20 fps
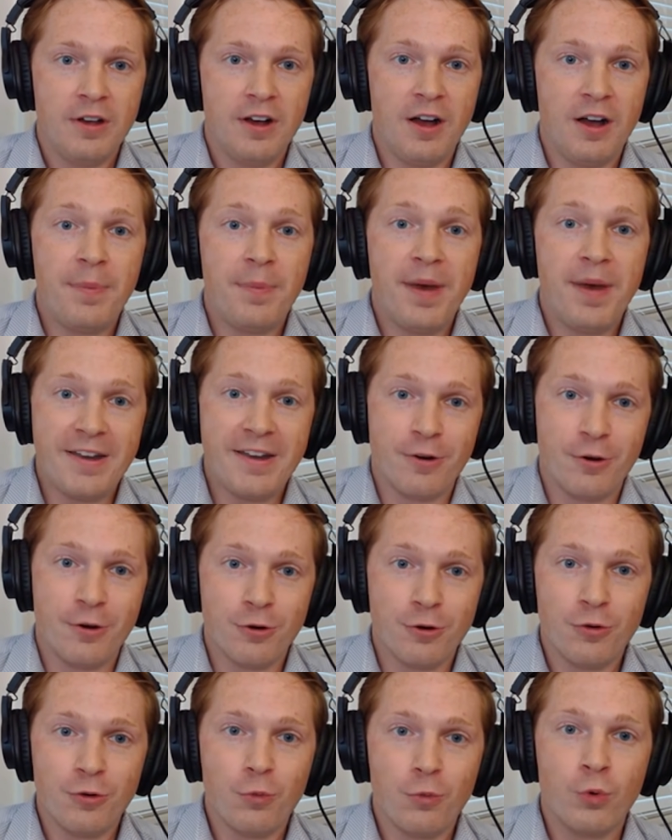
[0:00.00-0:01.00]
a
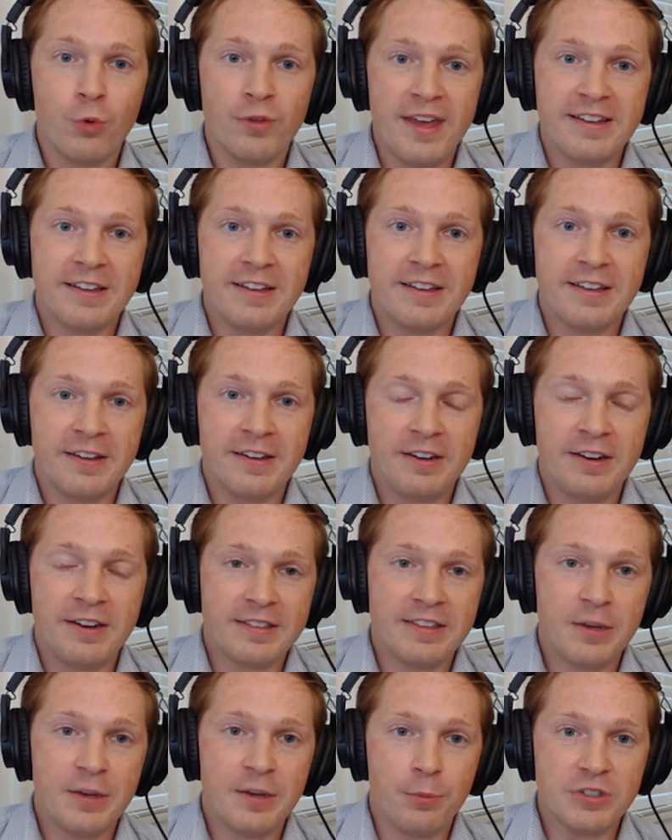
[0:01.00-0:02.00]
payer where they can
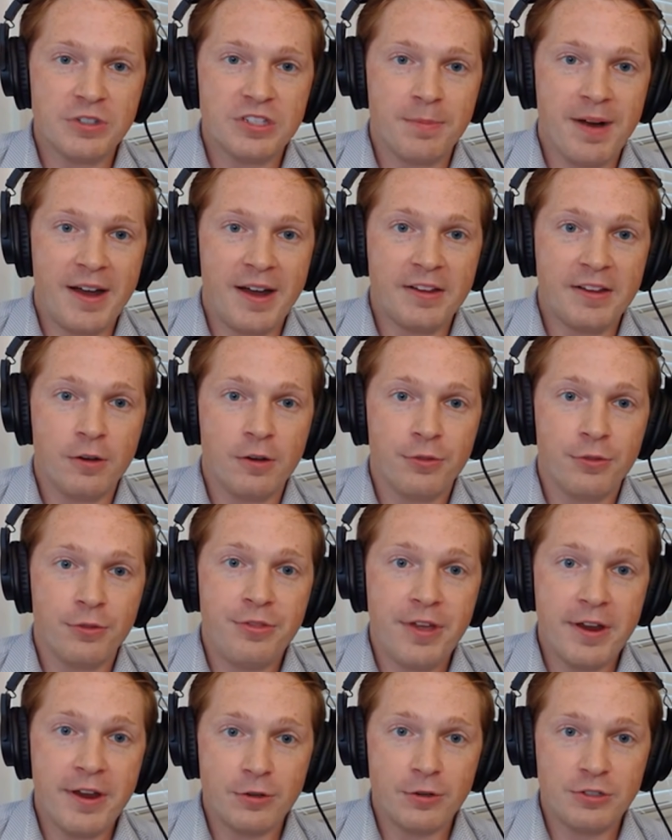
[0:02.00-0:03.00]
connect them with somebody on
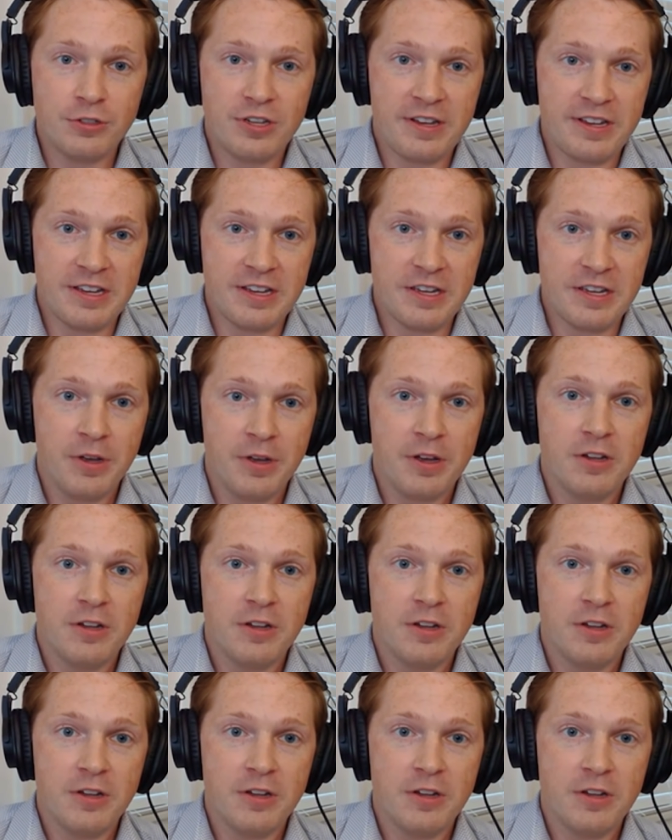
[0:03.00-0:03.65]
their team